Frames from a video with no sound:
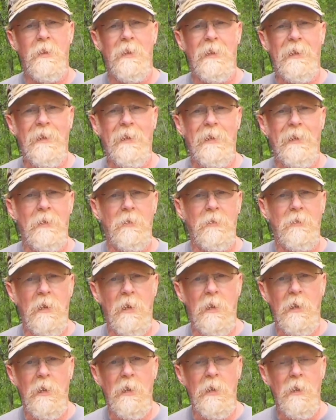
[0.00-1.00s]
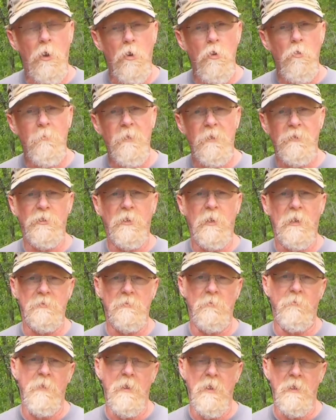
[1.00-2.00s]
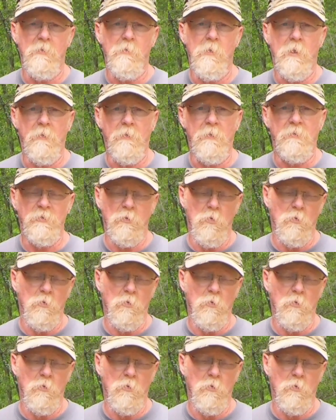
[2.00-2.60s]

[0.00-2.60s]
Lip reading: And I hope that you got some value out of this.